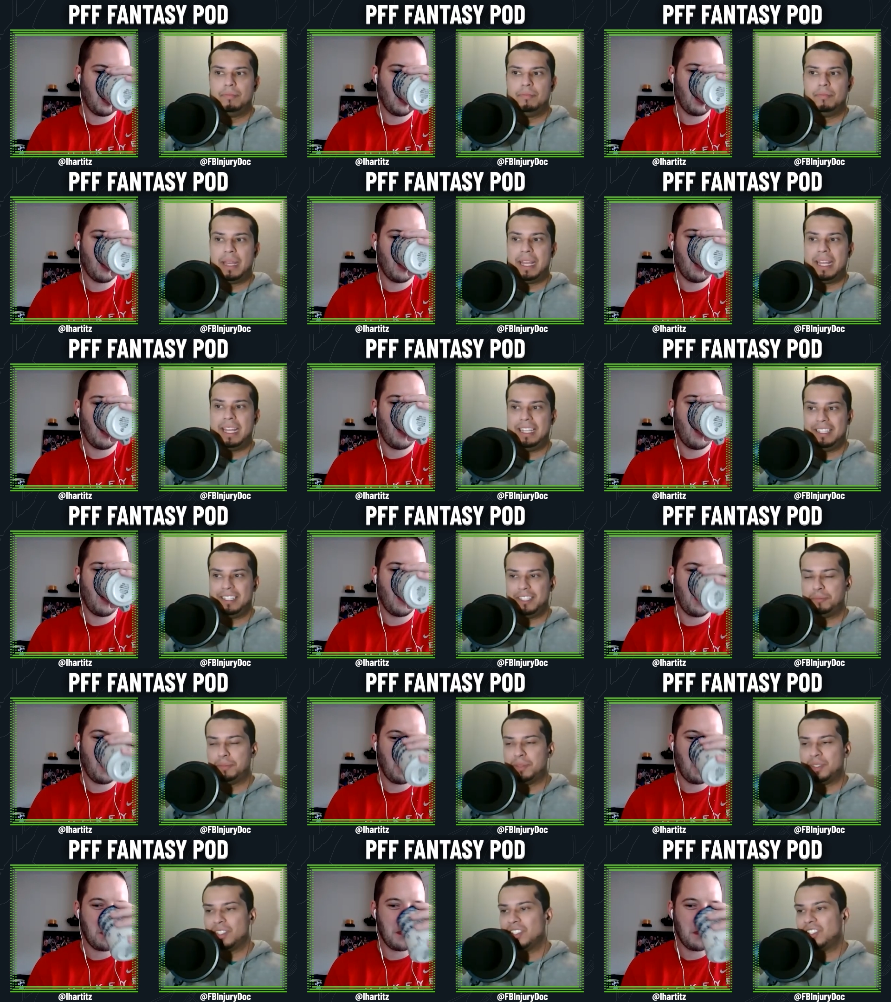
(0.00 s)
Speaker 1: be in this
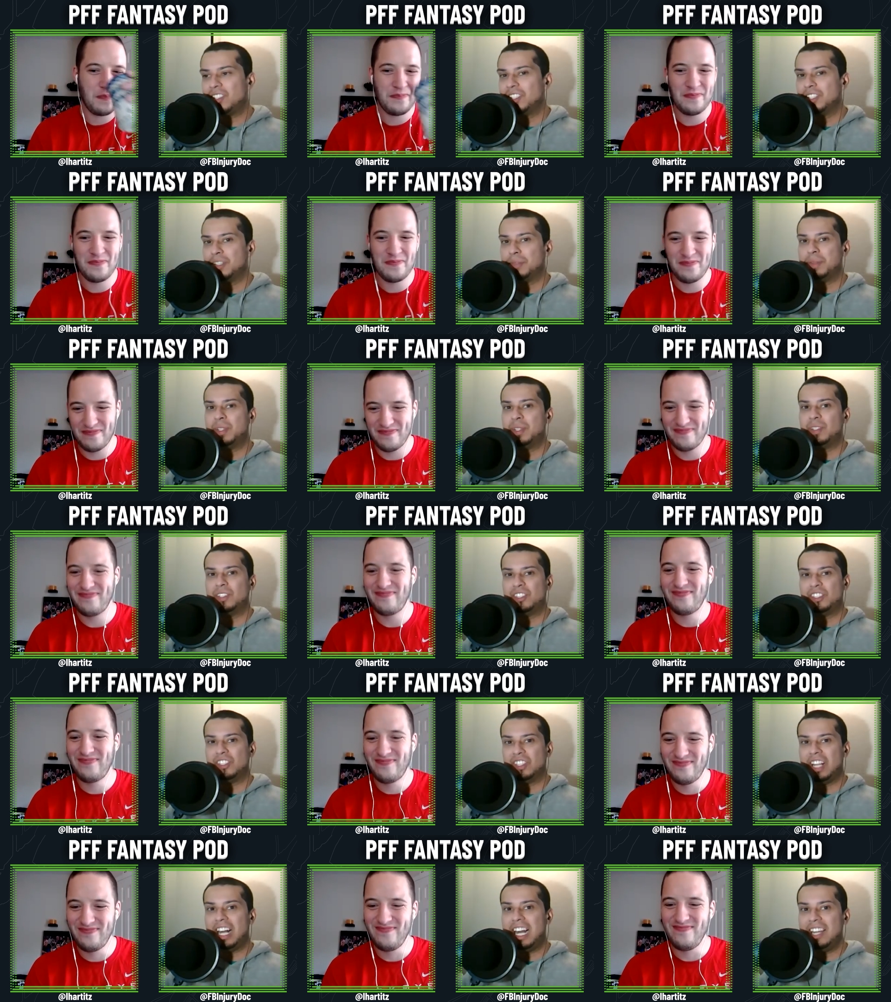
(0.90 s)
position in the middle of
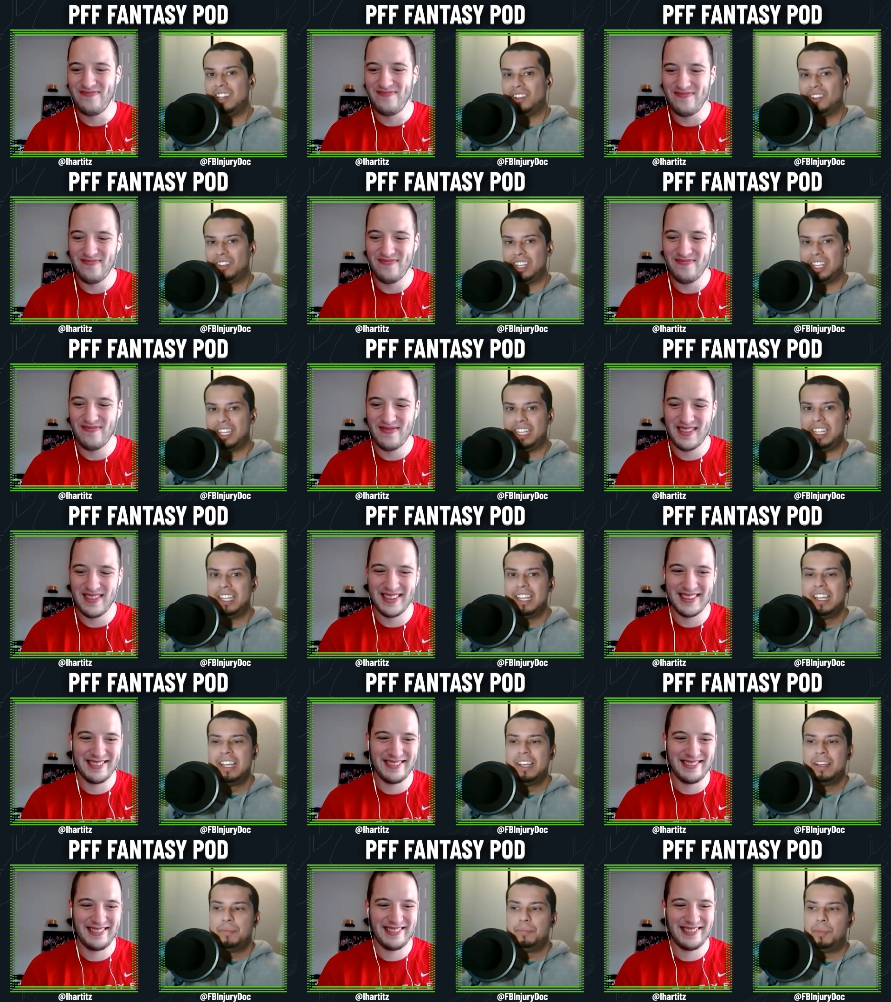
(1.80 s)
July already
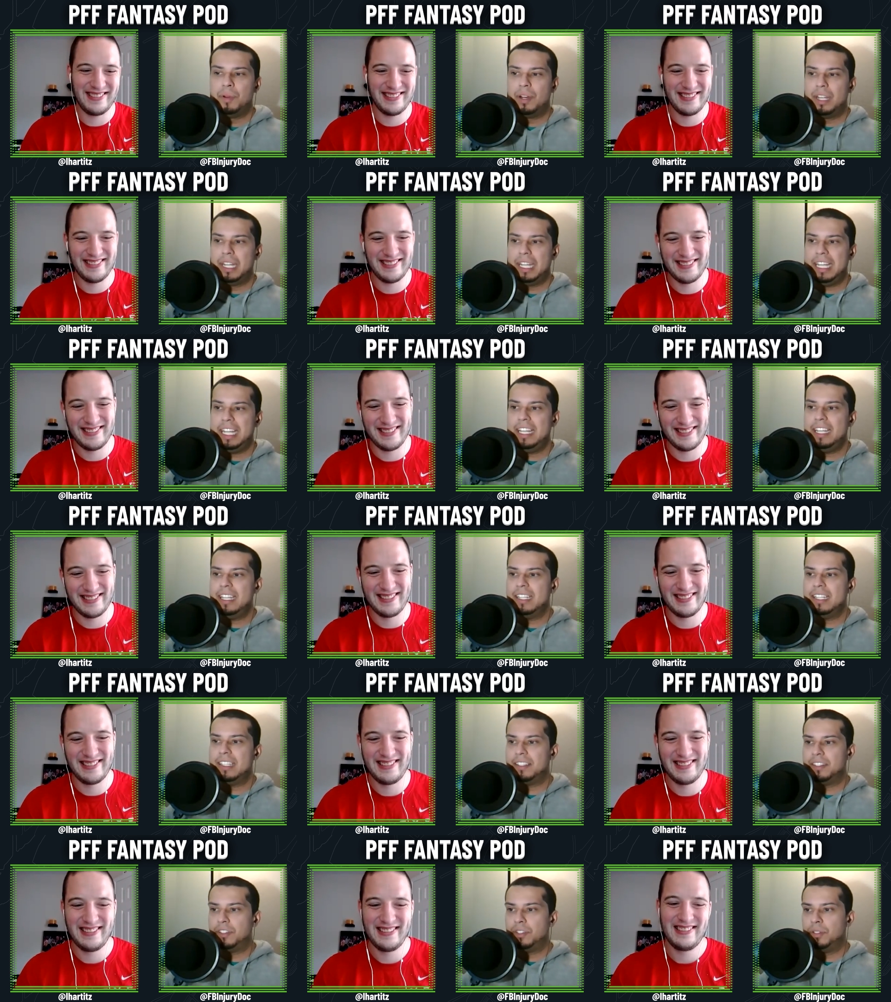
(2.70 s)
but he is a
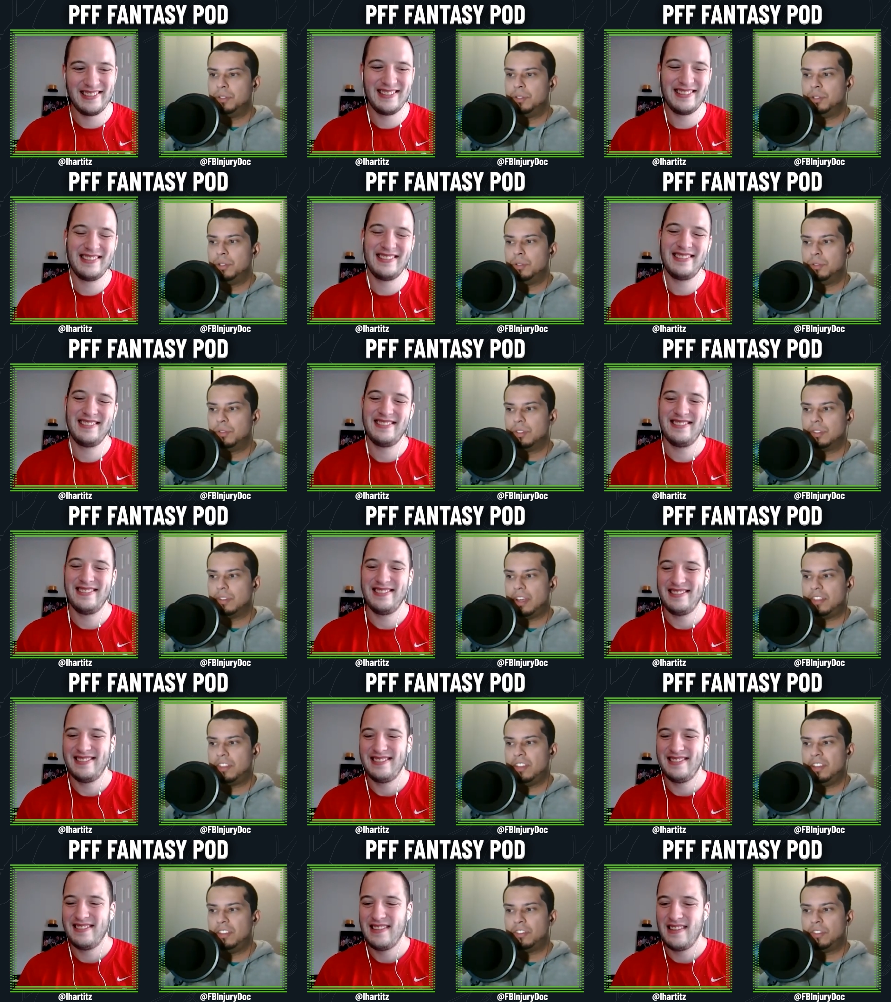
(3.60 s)
dude who's I
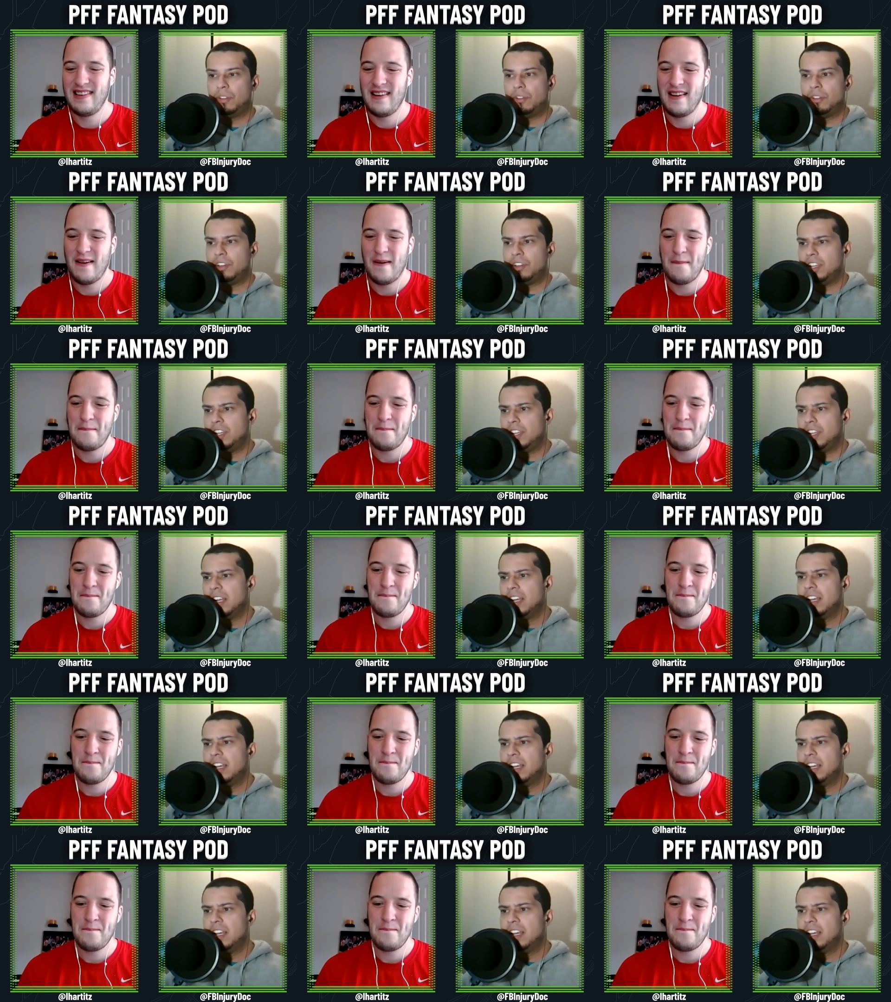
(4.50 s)
think 30.